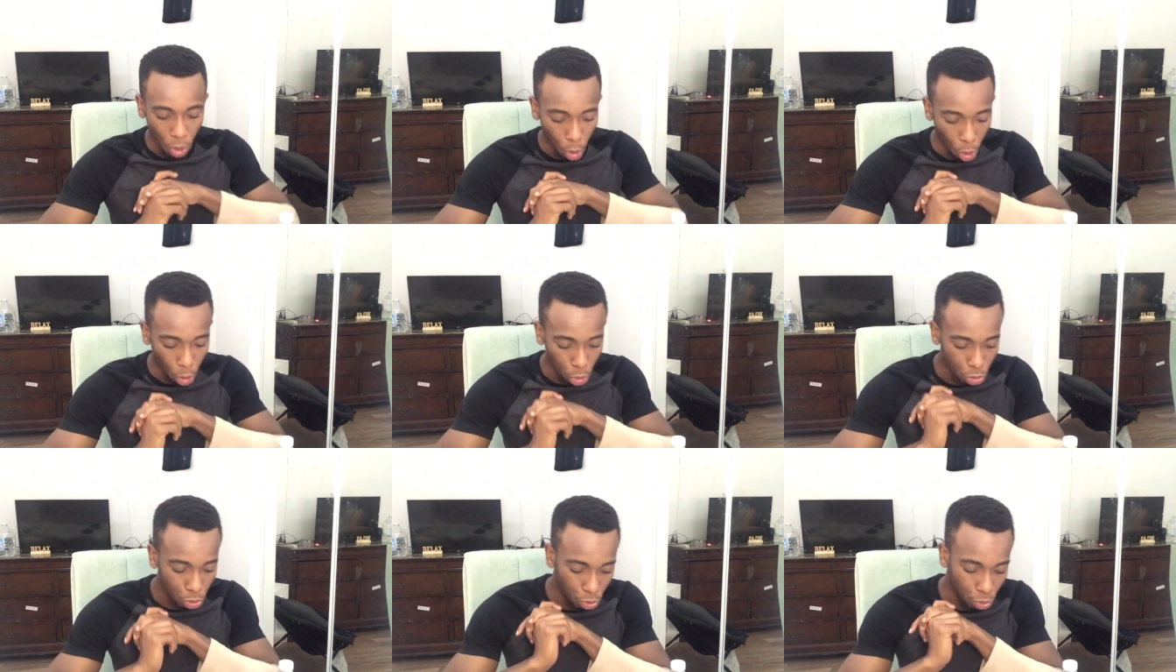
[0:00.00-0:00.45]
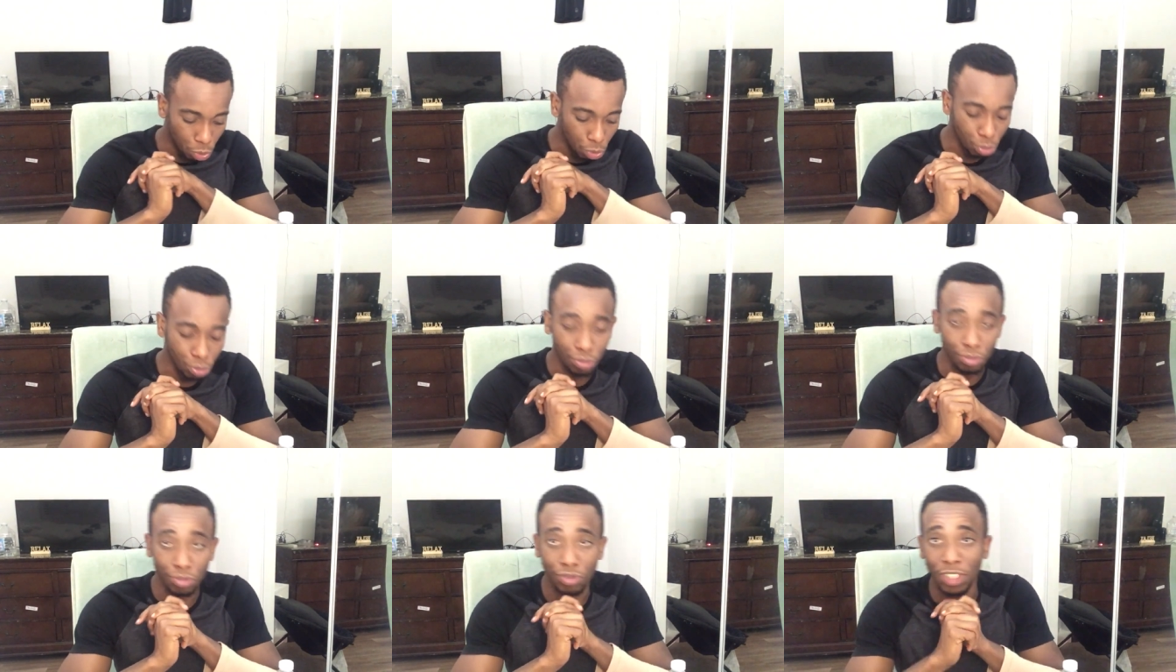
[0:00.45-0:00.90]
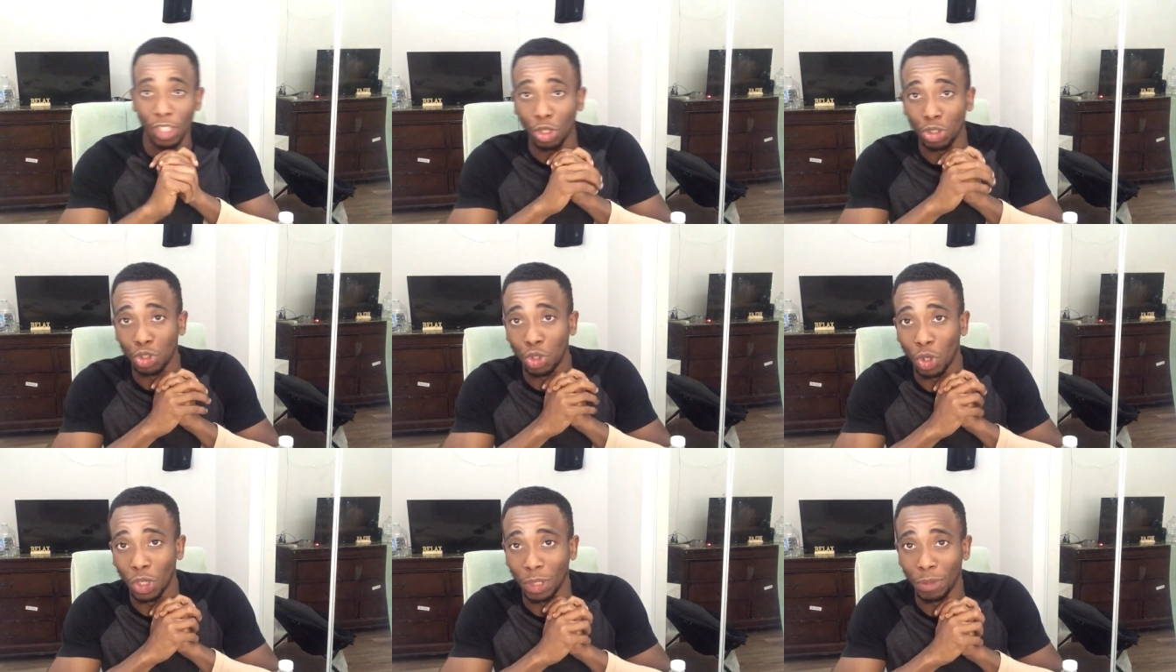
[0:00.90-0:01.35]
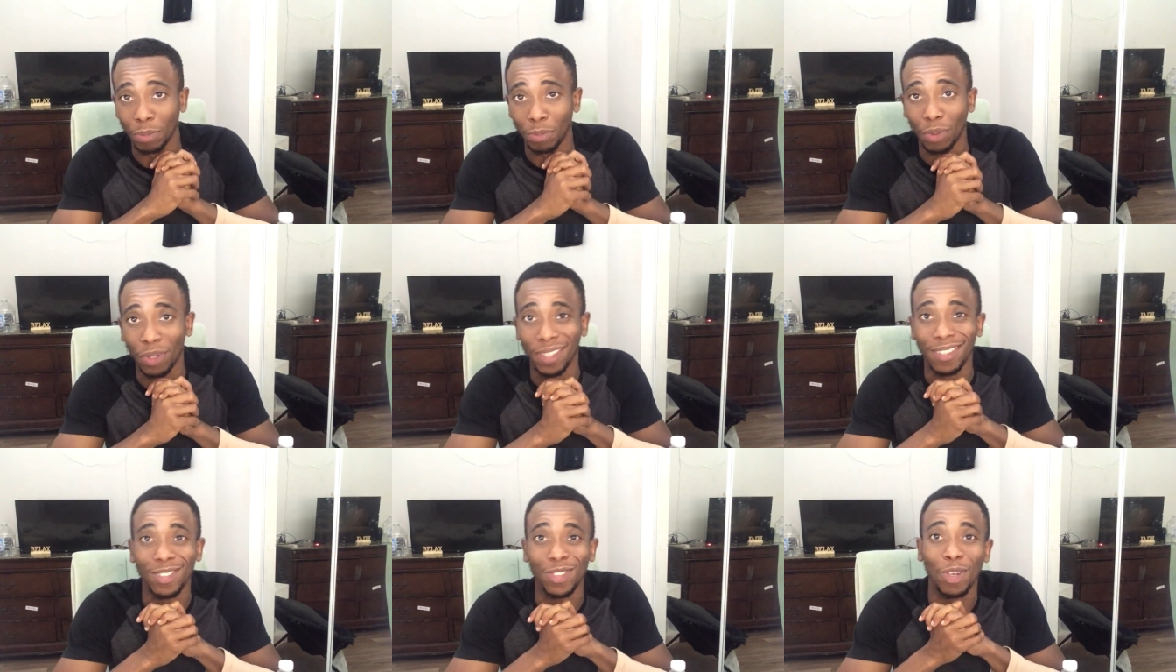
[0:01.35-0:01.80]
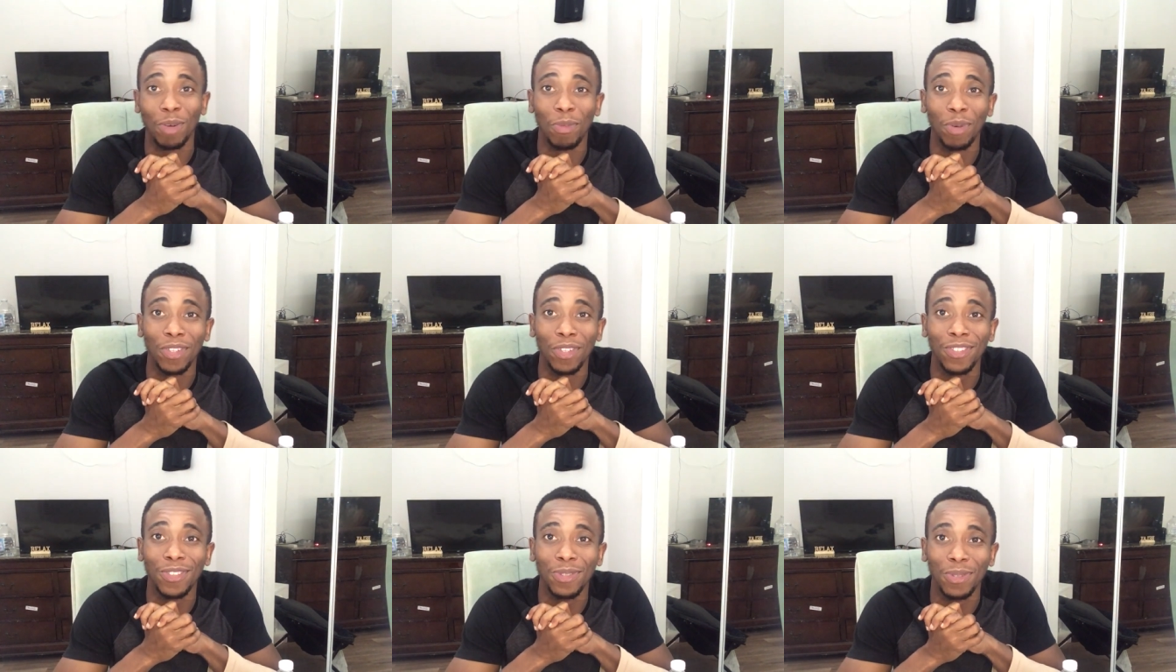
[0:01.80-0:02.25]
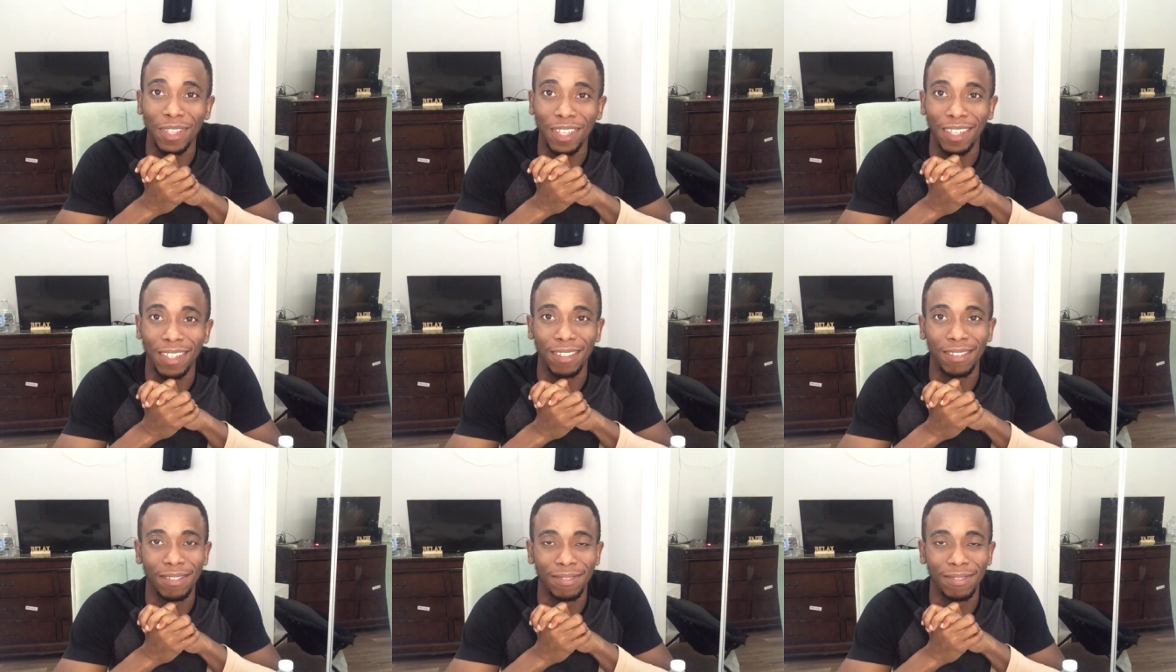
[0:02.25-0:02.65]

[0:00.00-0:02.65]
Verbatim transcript: also, second talking point, Thomas Tuchel.